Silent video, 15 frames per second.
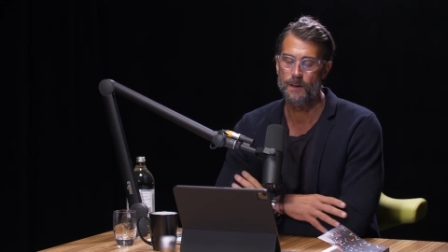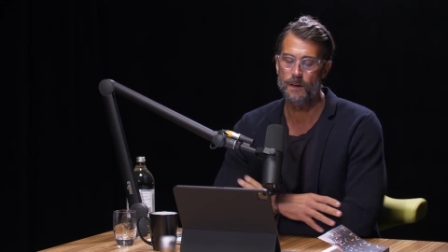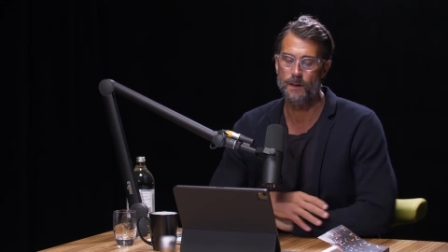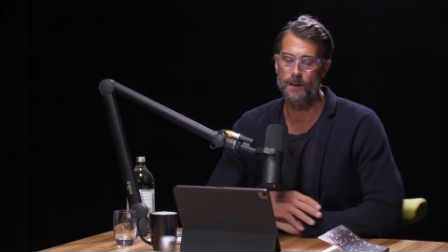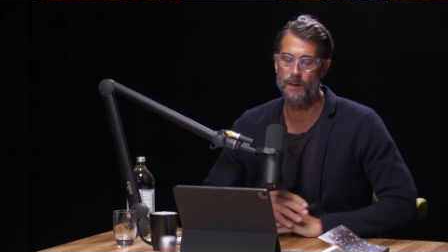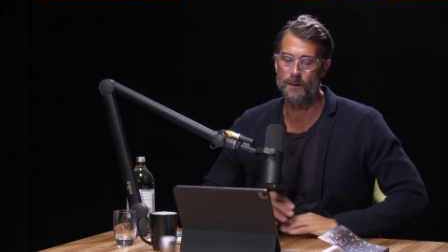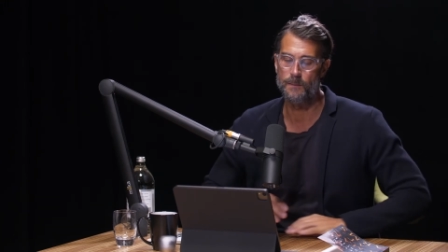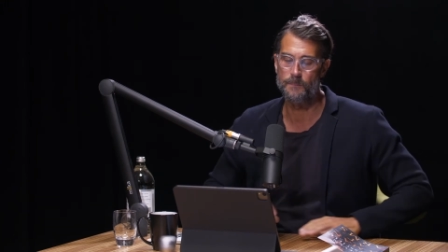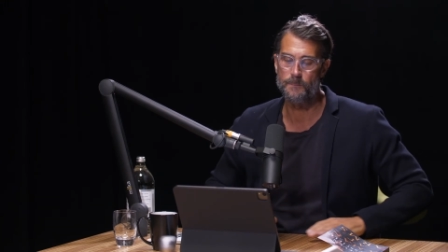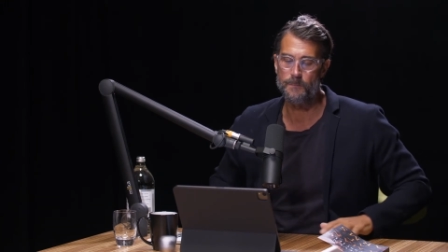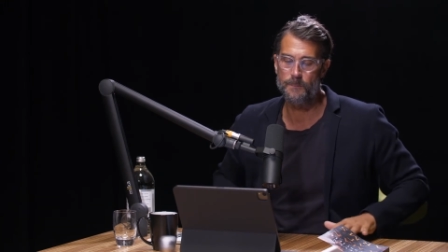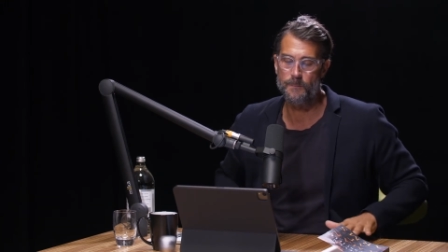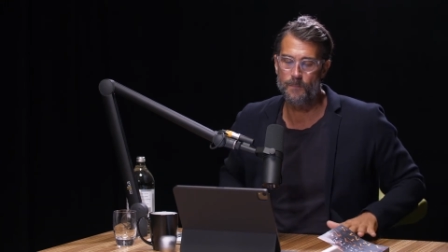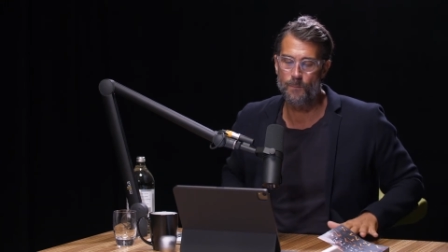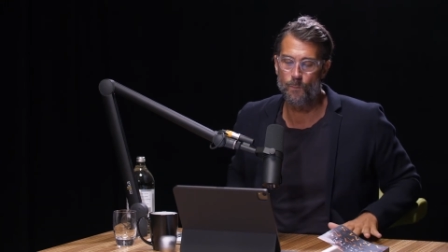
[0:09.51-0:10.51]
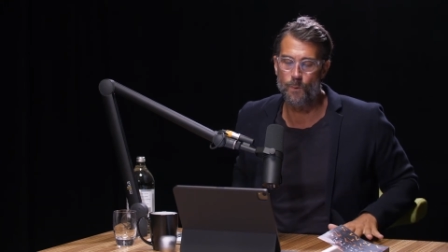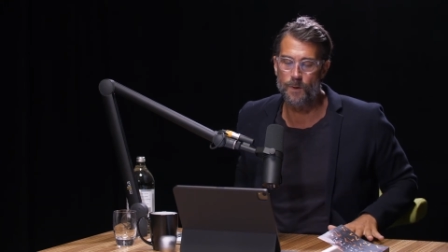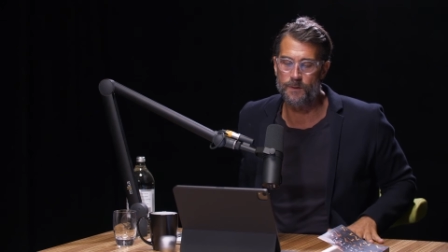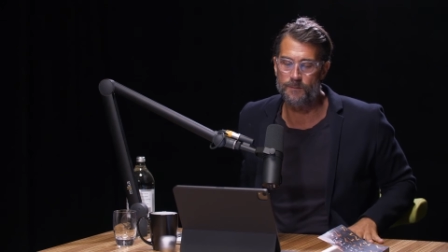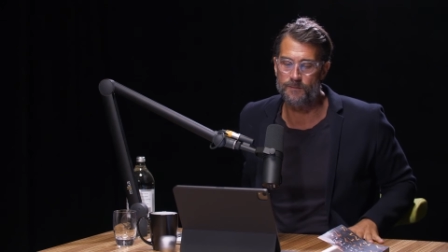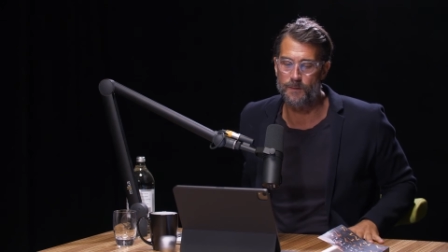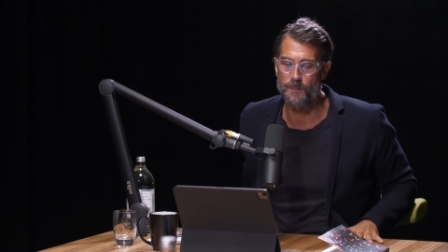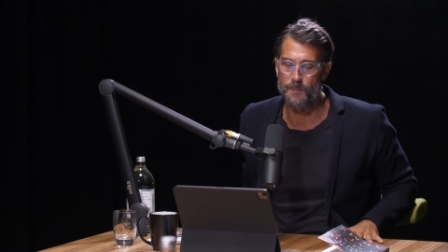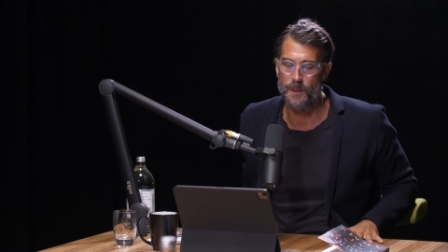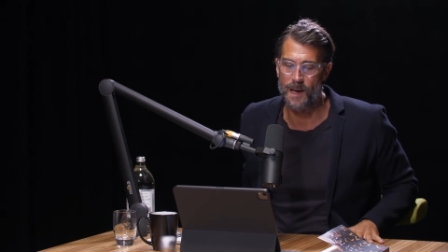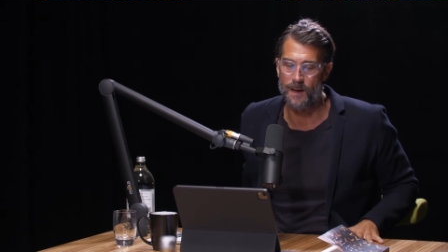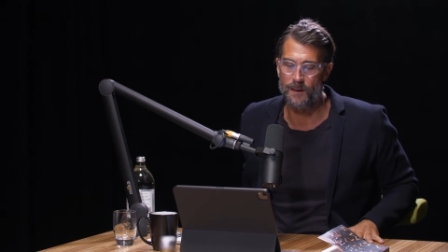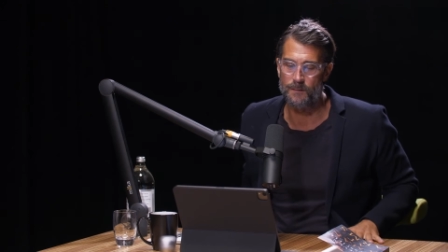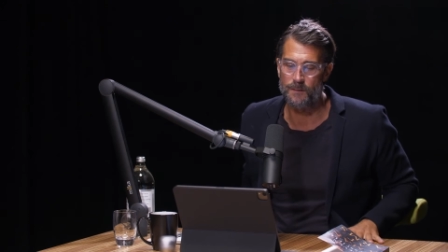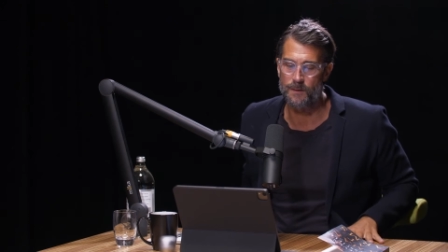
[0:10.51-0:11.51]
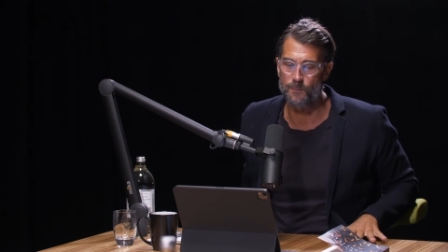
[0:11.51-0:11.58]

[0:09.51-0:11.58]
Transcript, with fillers: Um, what is it about?